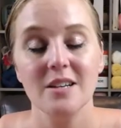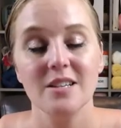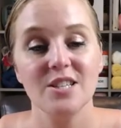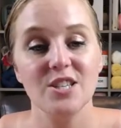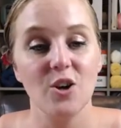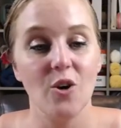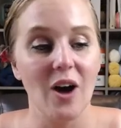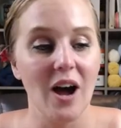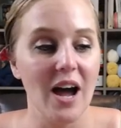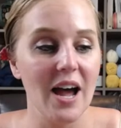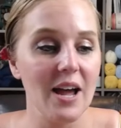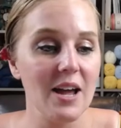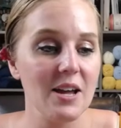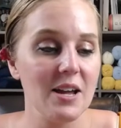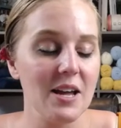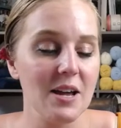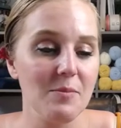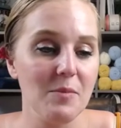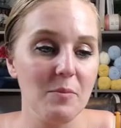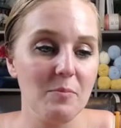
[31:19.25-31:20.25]
So
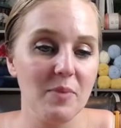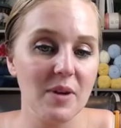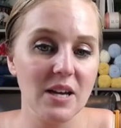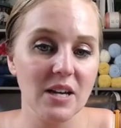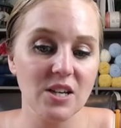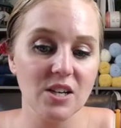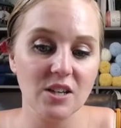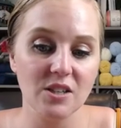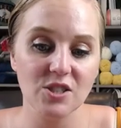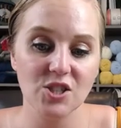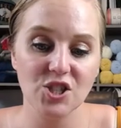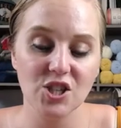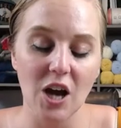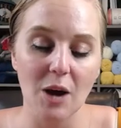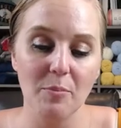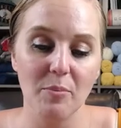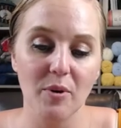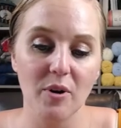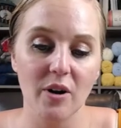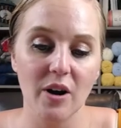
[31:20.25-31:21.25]
I am a big
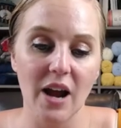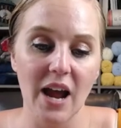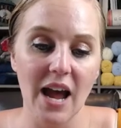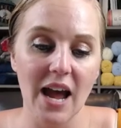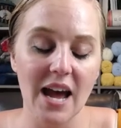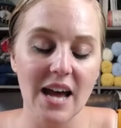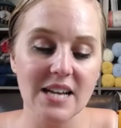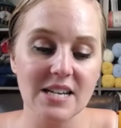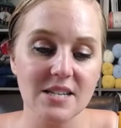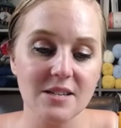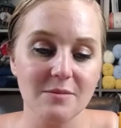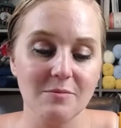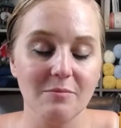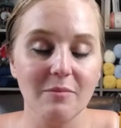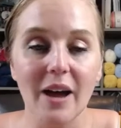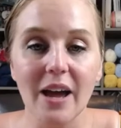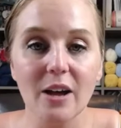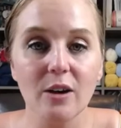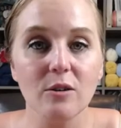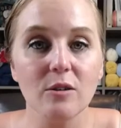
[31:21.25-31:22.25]
shopper at
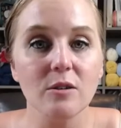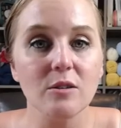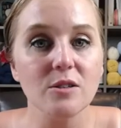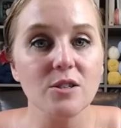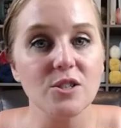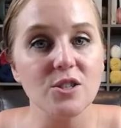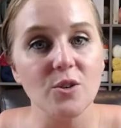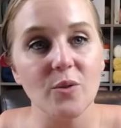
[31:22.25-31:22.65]
Michael's,